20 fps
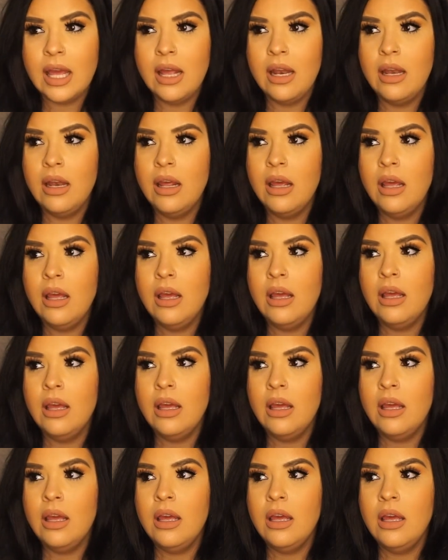And
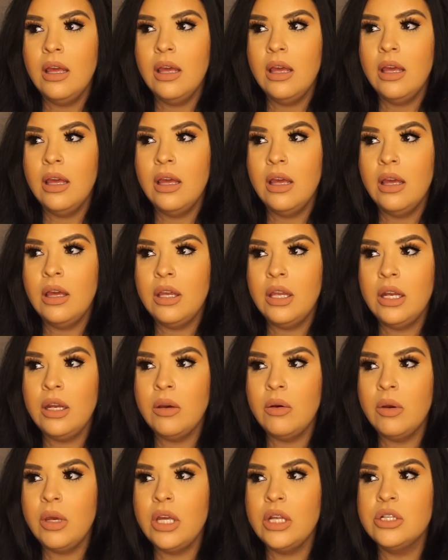you
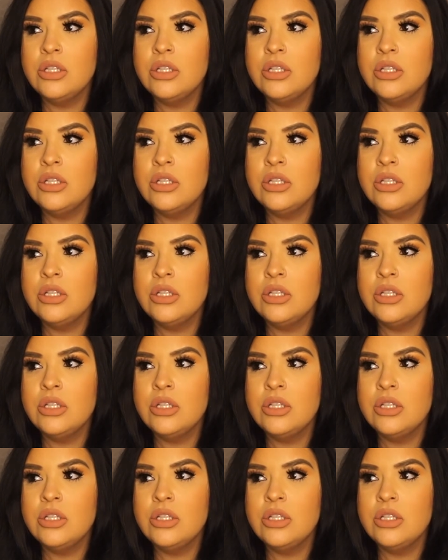know,